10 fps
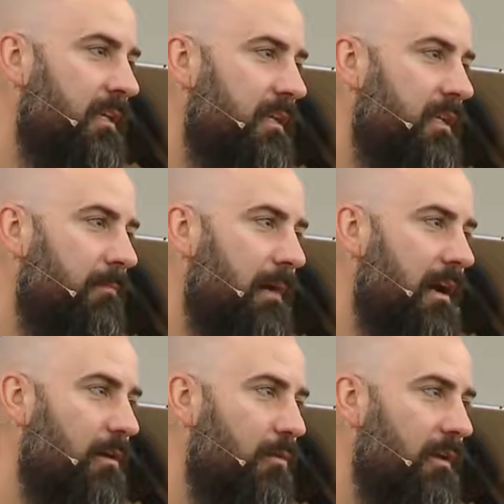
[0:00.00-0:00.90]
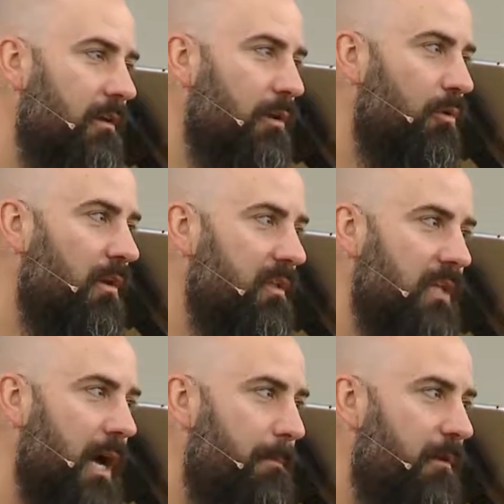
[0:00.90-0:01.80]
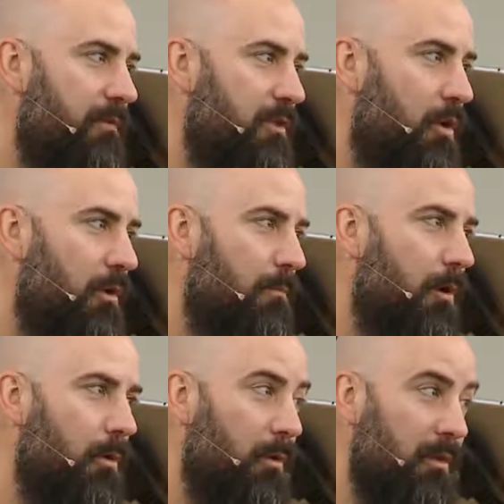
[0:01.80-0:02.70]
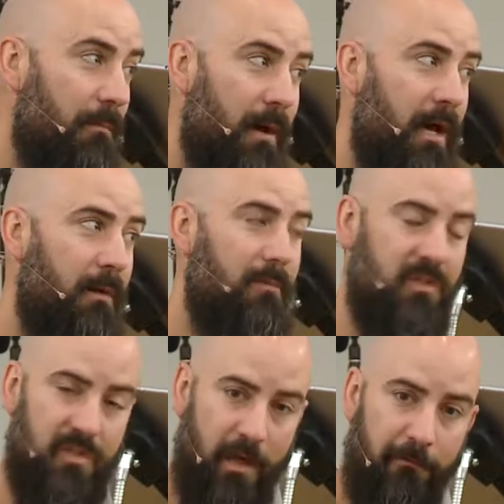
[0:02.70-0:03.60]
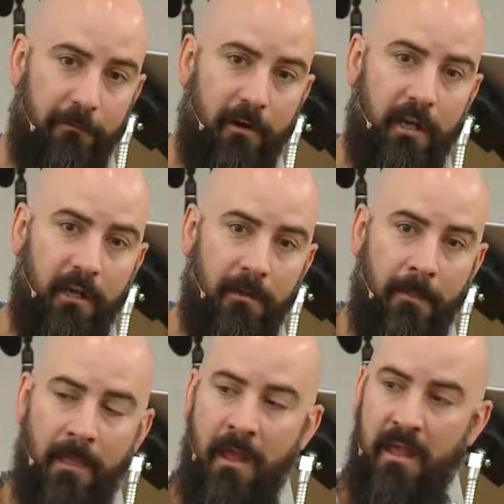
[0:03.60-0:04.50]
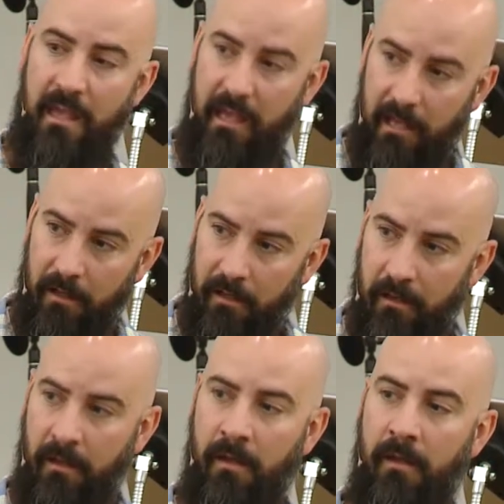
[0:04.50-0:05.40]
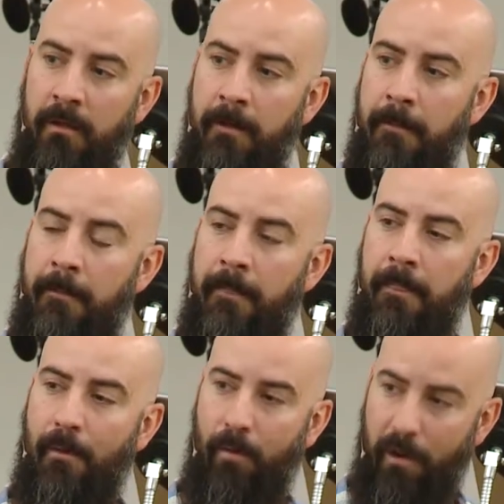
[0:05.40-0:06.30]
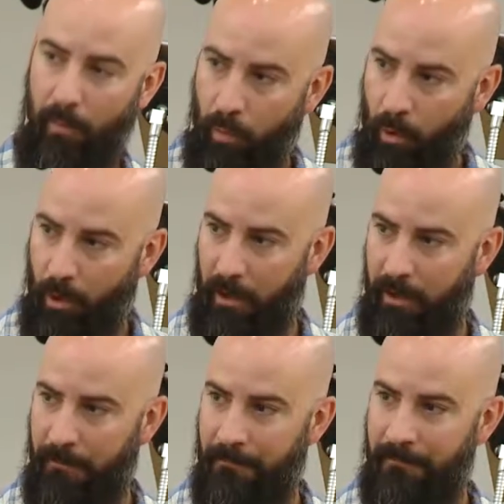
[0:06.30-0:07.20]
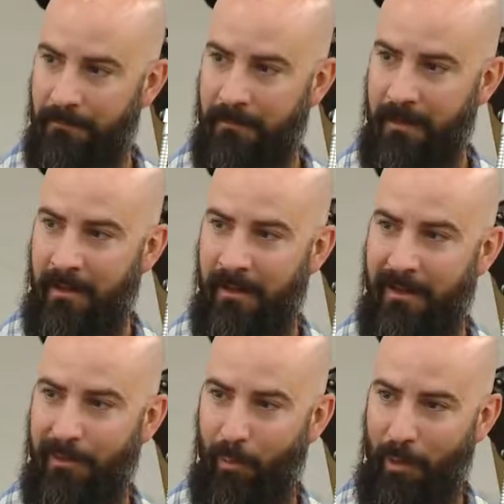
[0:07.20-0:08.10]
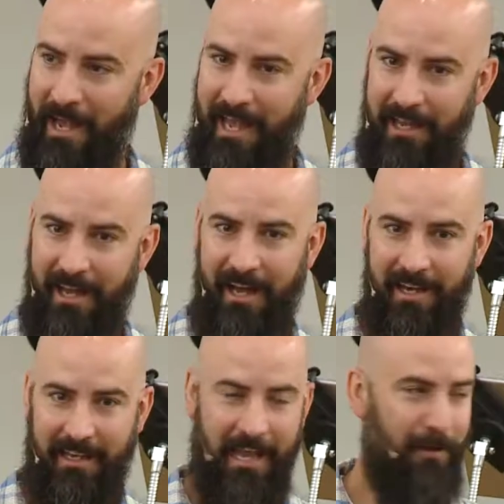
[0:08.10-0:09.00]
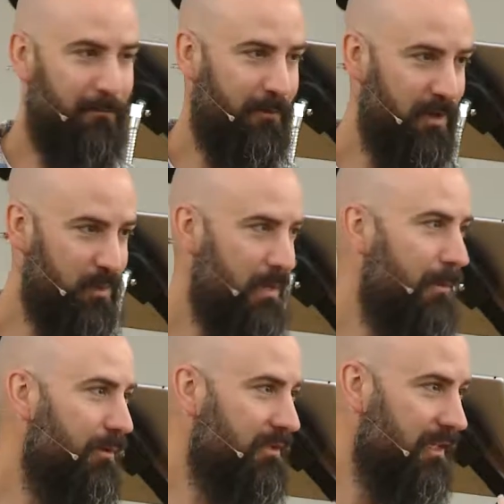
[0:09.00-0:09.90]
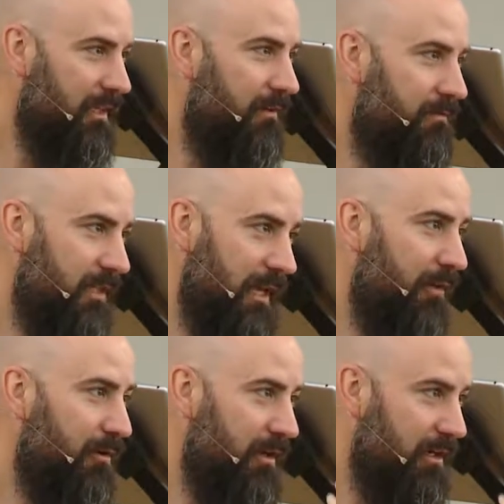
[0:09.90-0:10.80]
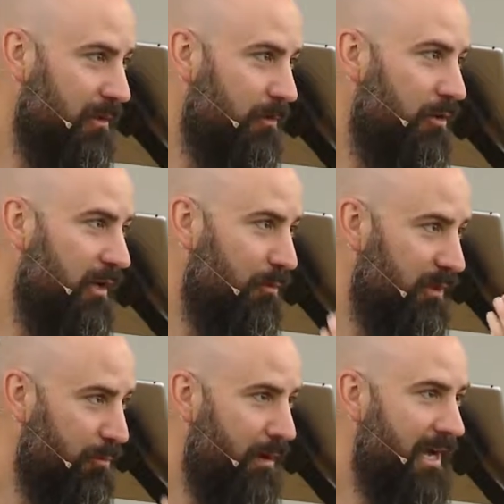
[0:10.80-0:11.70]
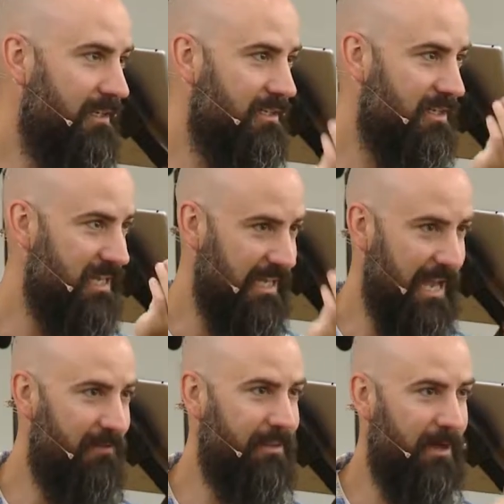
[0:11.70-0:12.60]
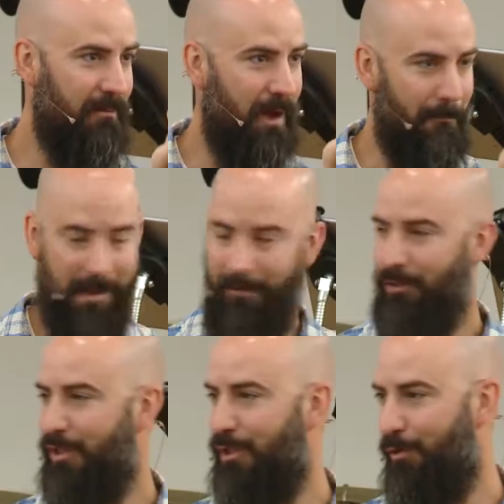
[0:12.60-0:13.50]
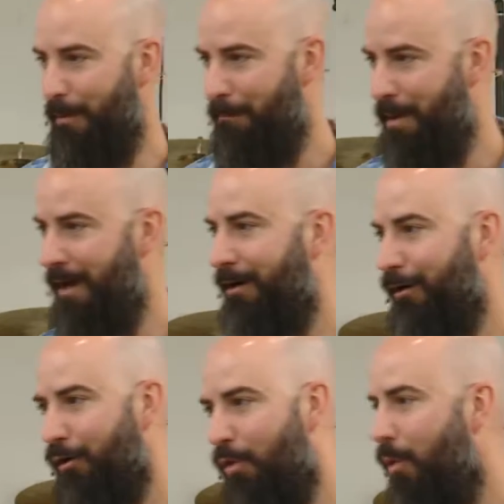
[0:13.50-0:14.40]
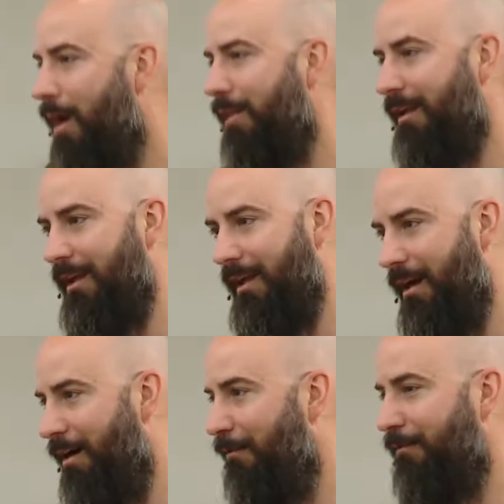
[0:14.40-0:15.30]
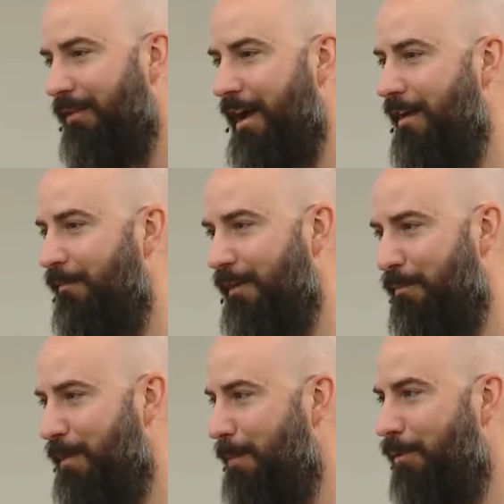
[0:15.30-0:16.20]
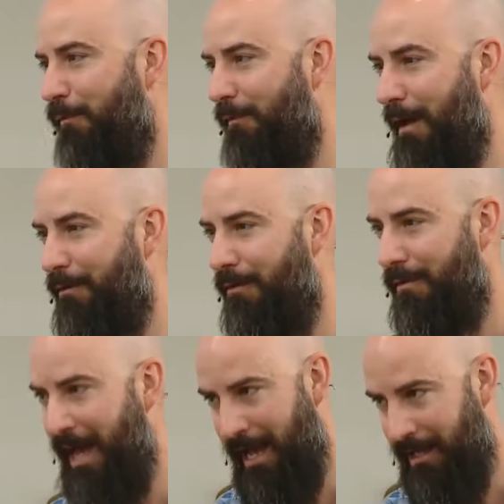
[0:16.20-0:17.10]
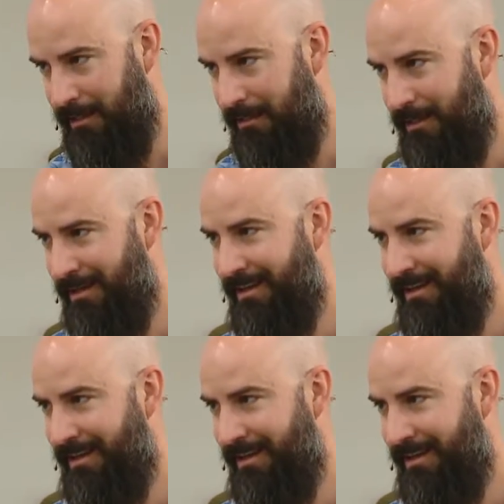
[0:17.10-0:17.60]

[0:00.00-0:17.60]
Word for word: It didn't matter whether you were on the top of the totem pole or on the bottom, suffering, ill, or at war, the way God gave for his people to live together in community with the practices he gave them amounted to a better quality of life, and people found that